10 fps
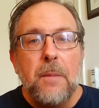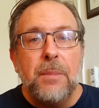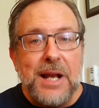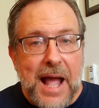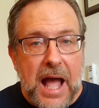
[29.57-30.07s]

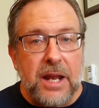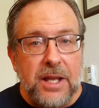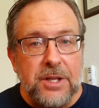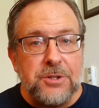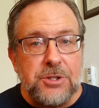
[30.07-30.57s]
But add
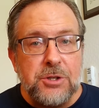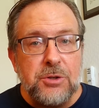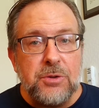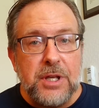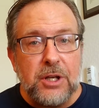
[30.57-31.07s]

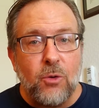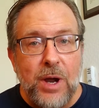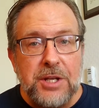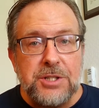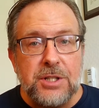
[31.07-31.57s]
into the
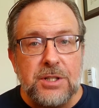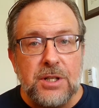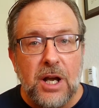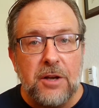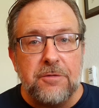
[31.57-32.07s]

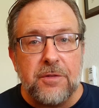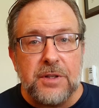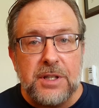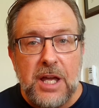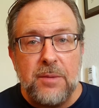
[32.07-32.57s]
equation
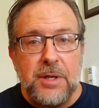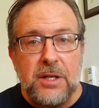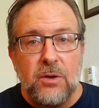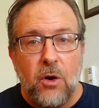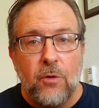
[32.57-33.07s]
of
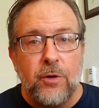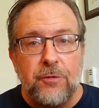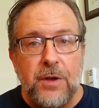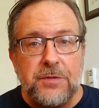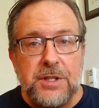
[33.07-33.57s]
gaming over
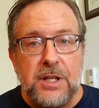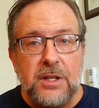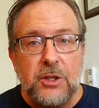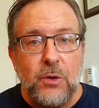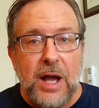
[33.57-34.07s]

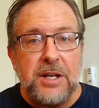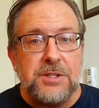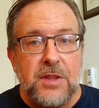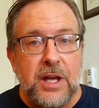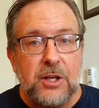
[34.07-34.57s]
50, you add
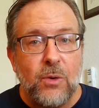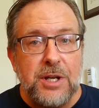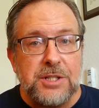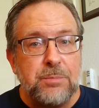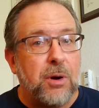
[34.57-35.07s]
into that
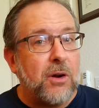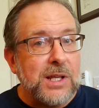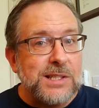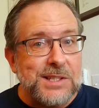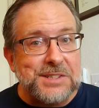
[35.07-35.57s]
equation
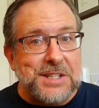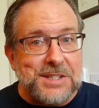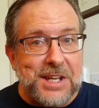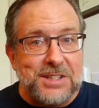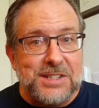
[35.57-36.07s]
Parkinson's
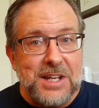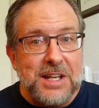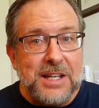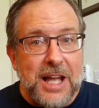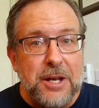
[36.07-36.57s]
disease,
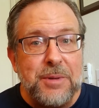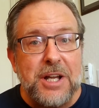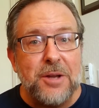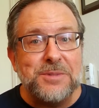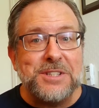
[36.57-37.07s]
and it
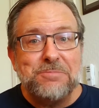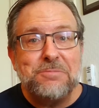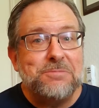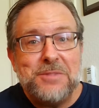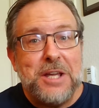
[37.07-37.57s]
becomes
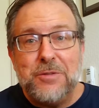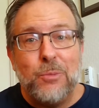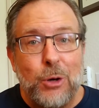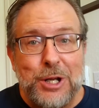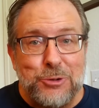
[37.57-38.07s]
even
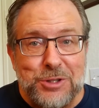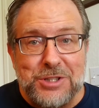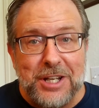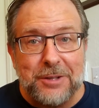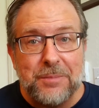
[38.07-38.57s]
more
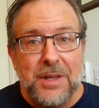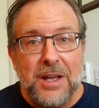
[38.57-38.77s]
interesting.